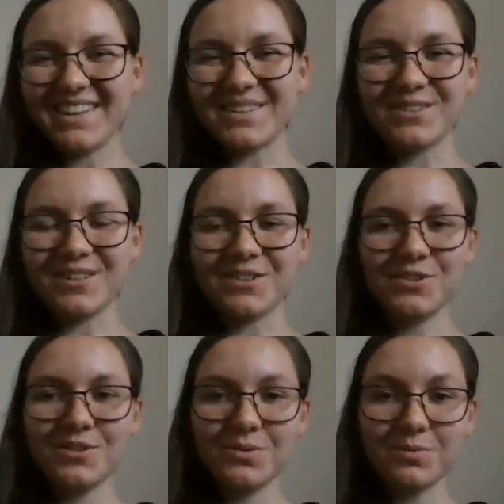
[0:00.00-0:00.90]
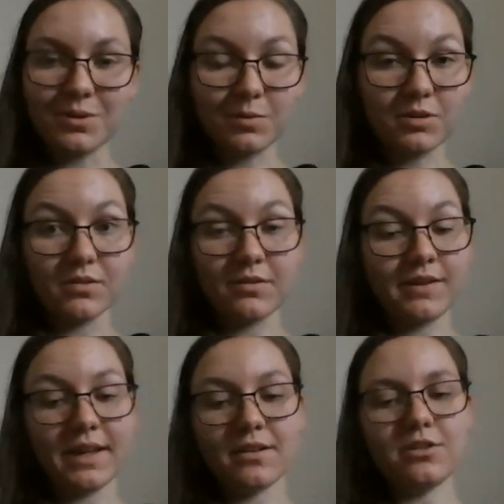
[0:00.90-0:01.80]
Hey, strangers, welcome to the
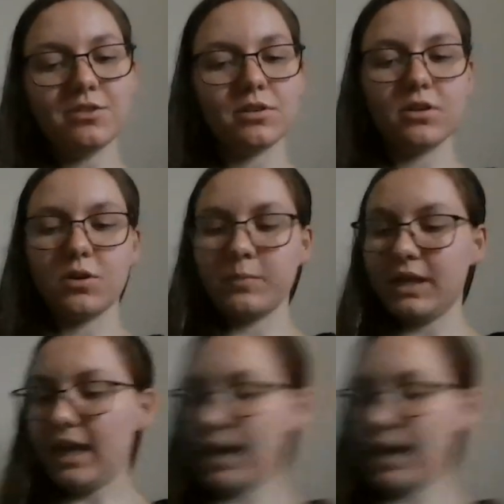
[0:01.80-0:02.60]
Vale. You can call me